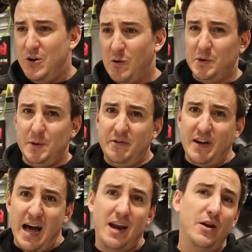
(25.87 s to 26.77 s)
Normally
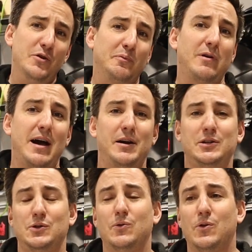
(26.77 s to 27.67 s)
we've got a new
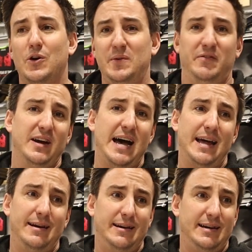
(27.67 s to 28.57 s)
product or we've
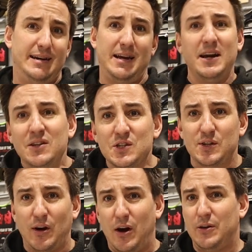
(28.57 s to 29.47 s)
got an
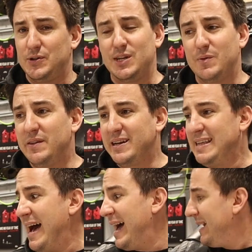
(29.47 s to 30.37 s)
install or something
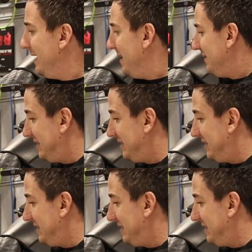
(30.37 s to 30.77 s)
like that.